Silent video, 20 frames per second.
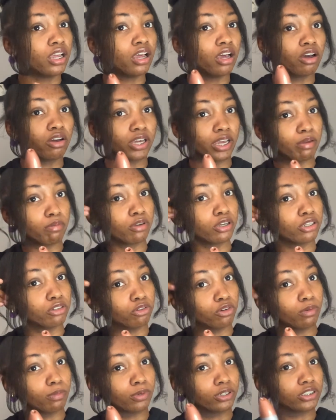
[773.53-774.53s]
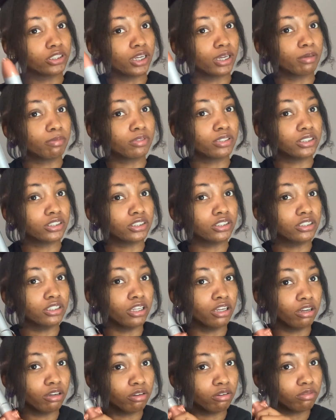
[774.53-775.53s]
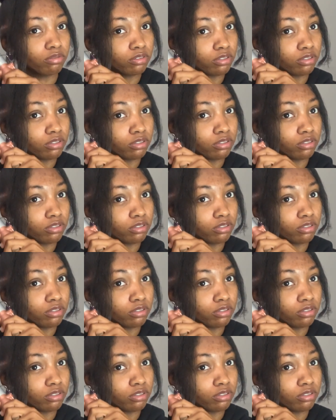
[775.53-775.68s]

Okay, we're going to do one more time because no.